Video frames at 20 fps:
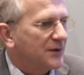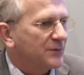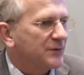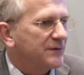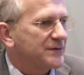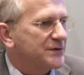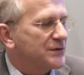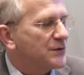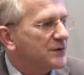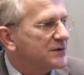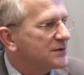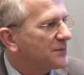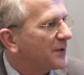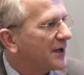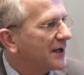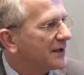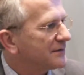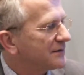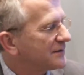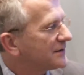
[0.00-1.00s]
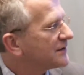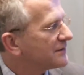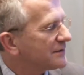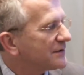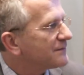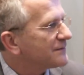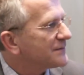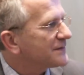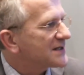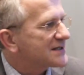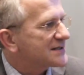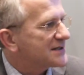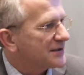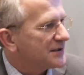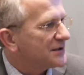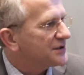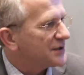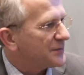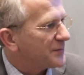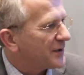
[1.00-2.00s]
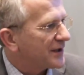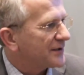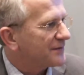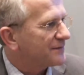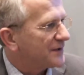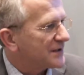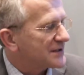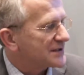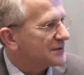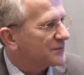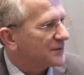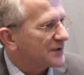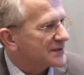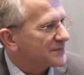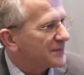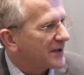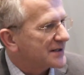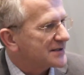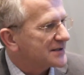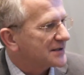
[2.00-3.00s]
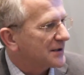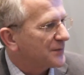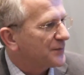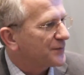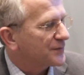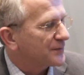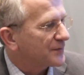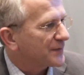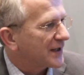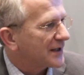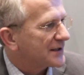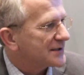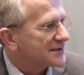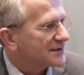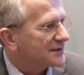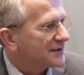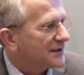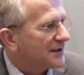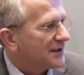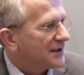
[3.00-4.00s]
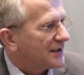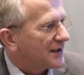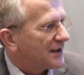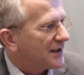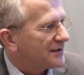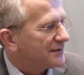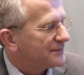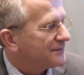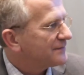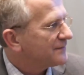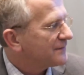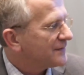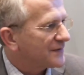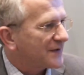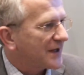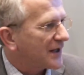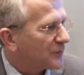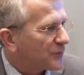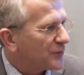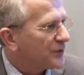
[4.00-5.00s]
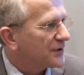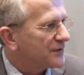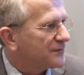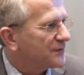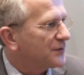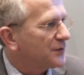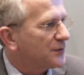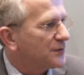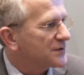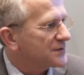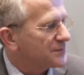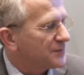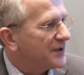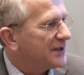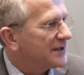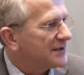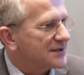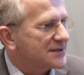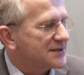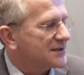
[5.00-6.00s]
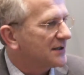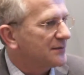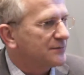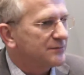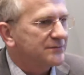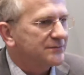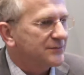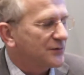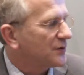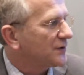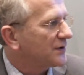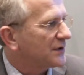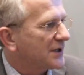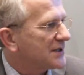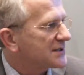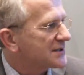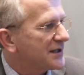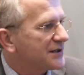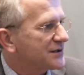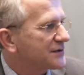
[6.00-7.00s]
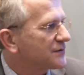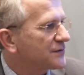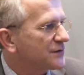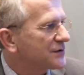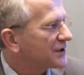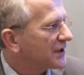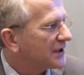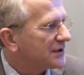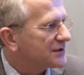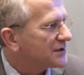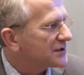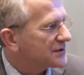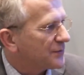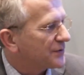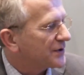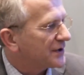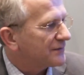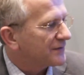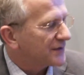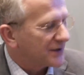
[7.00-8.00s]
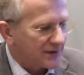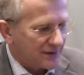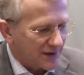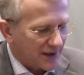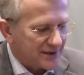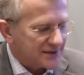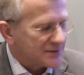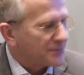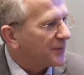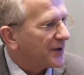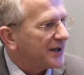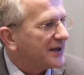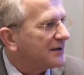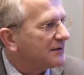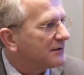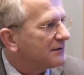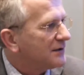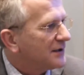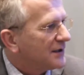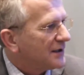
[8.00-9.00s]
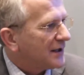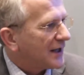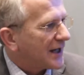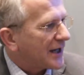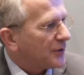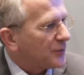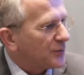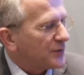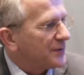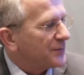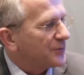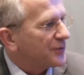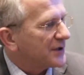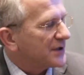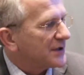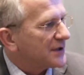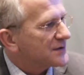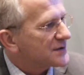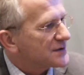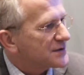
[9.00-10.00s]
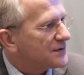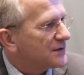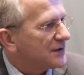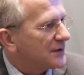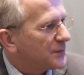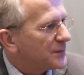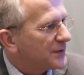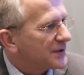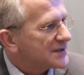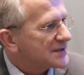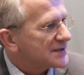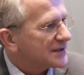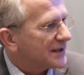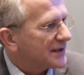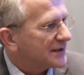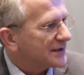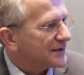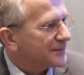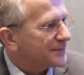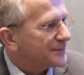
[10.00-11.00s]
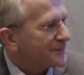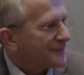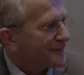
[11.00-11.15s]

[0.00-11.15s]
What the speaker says: We've talked about the synergy benefits that we expect to come from that, and that will of course mean some organizational changes or whatever that underpin how we bring those two companies together.